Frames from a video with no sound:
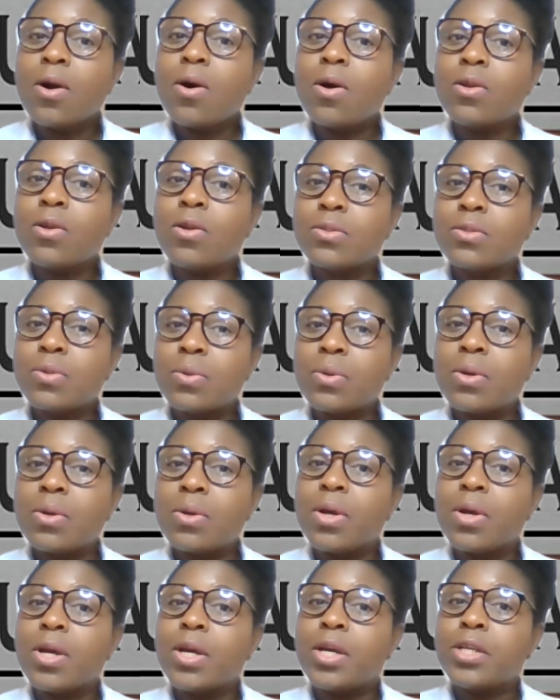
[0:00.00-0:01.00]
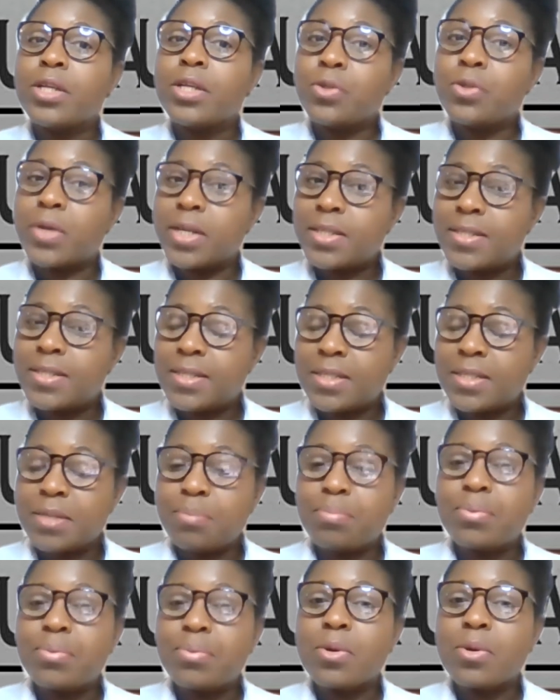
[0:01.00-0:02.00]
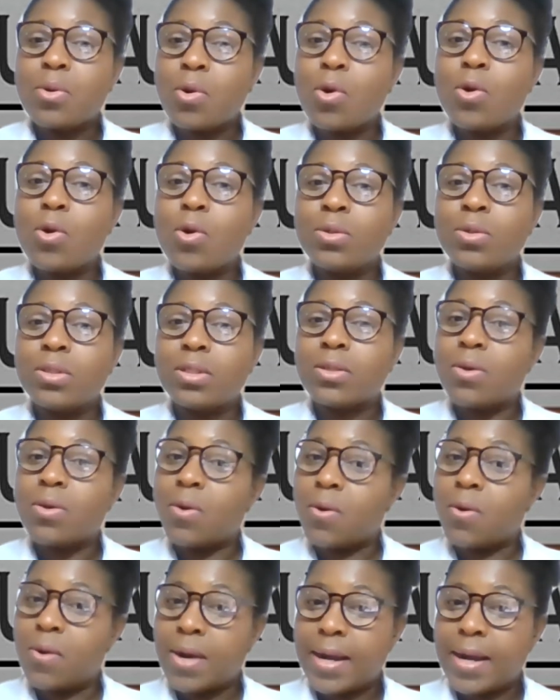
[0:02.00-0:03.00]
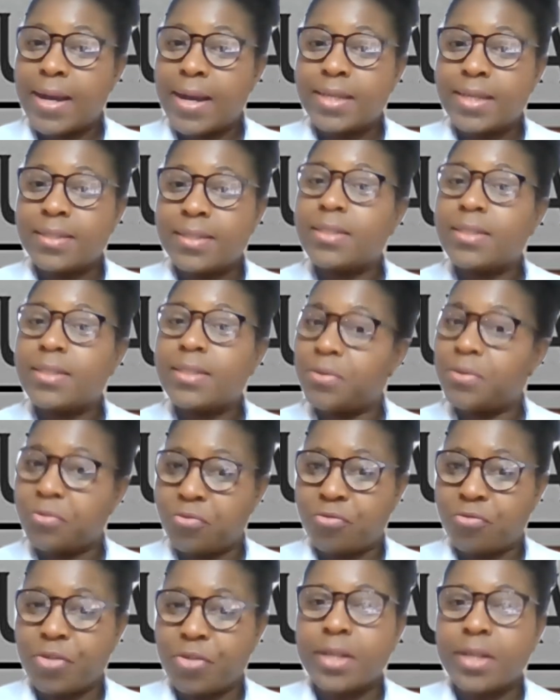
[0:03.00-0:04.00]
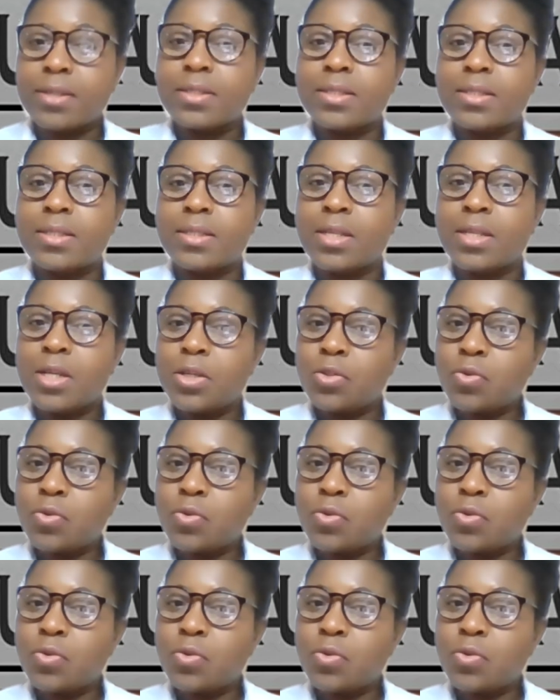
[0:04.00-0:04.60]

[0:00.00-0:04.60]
Also, you can sip cold or iced drinks